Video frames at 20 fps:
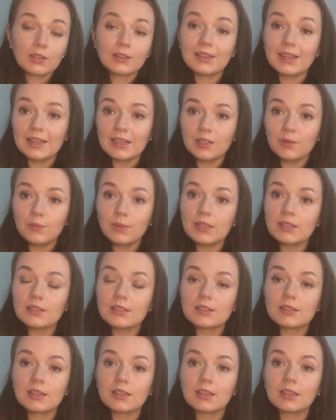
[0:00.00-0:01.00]
Daily
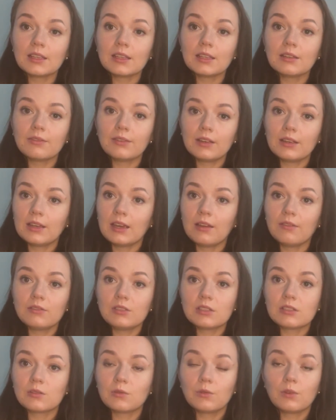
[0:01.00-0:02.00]
basis, like if I have
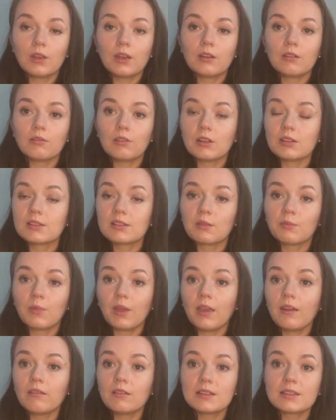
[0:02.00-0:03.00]
just to run some
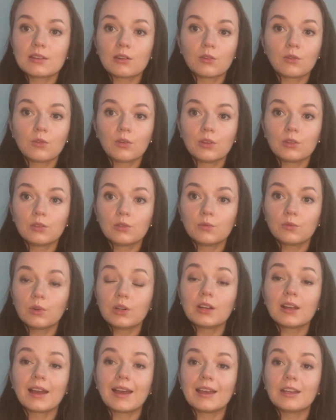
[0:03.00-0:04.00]
errands or going to
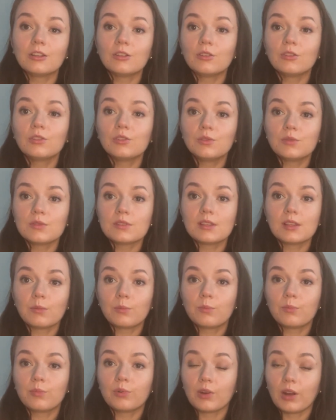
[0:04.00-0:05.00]
work, I don't use the
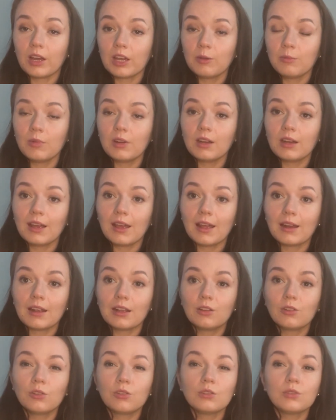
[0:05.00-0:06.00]
primer and
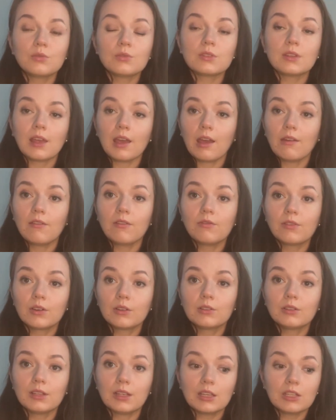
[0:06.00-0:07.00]
I don't use the heavy
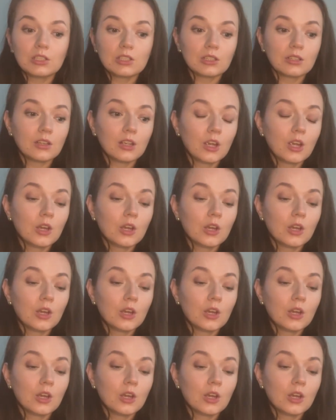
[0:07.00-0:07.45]
foundation.